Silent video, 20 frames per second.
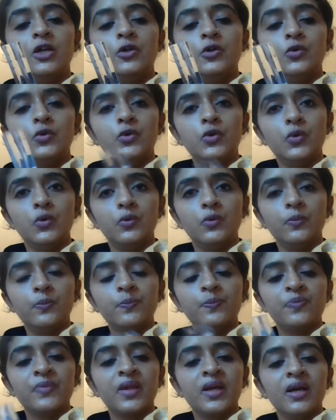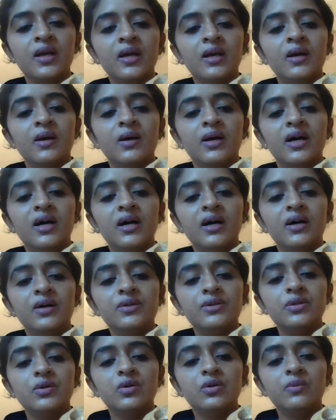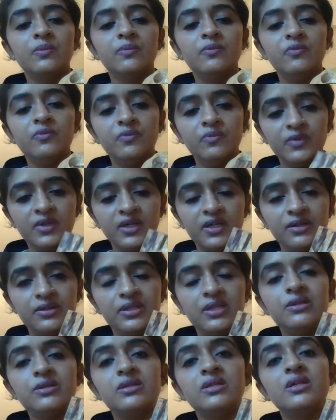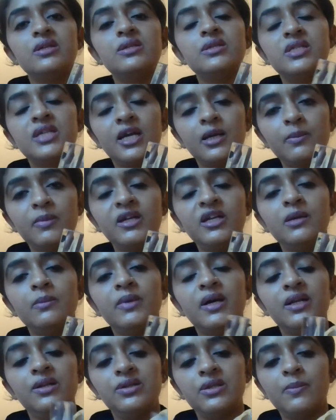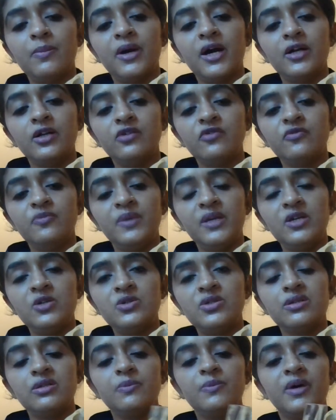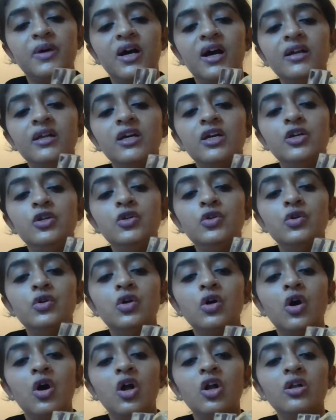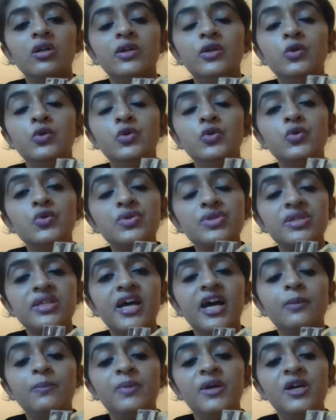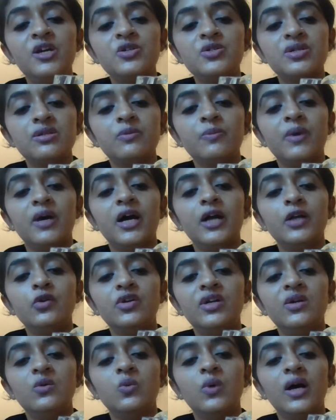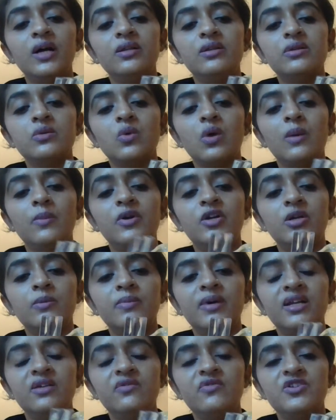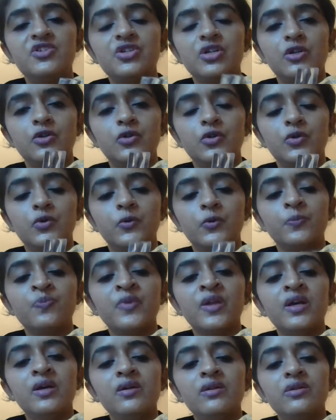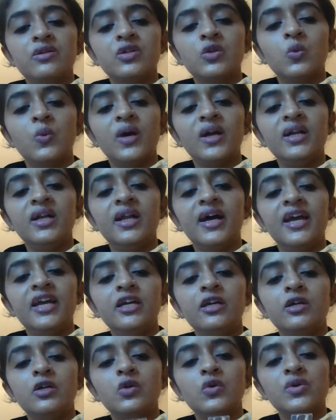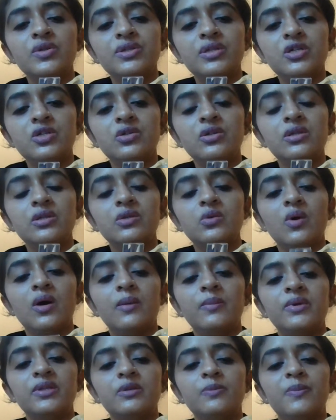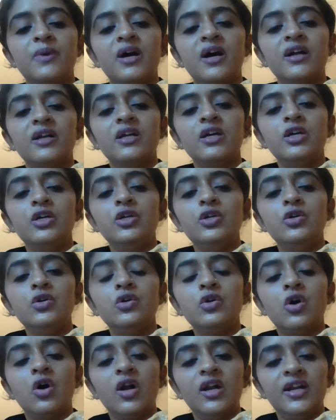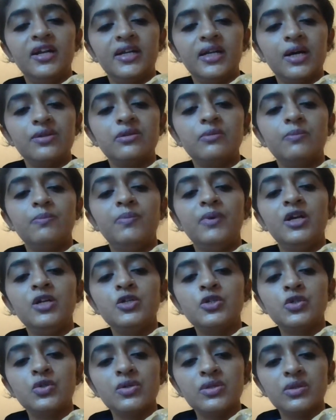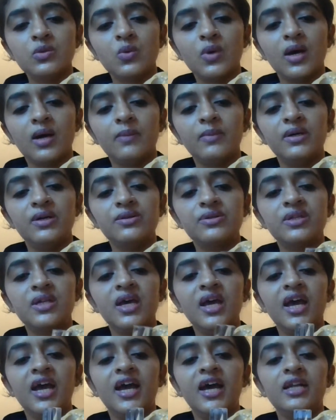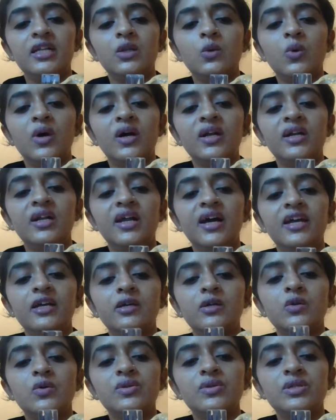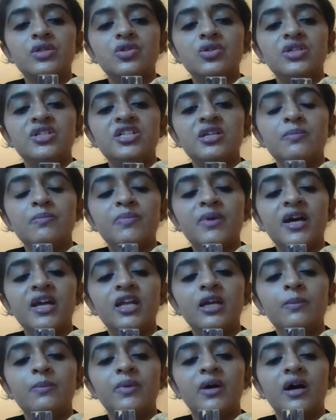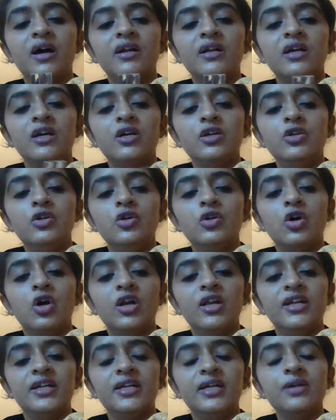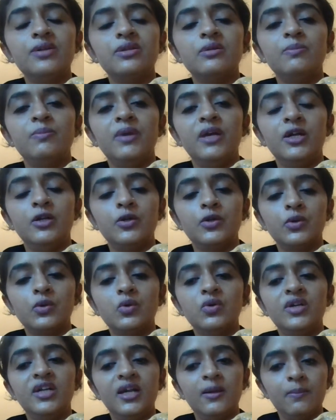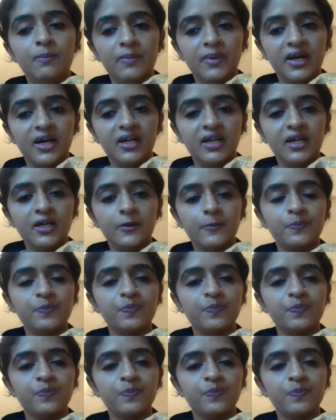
into two. Since this tegment tympani is a part of petrous part, you use that petrous part to divide the squamotympanic fissure into two. So the one lying closer to the squamous part, you call it as petrosquamous, and the one lying closer to the tympanic part, you call it as petrotympanic.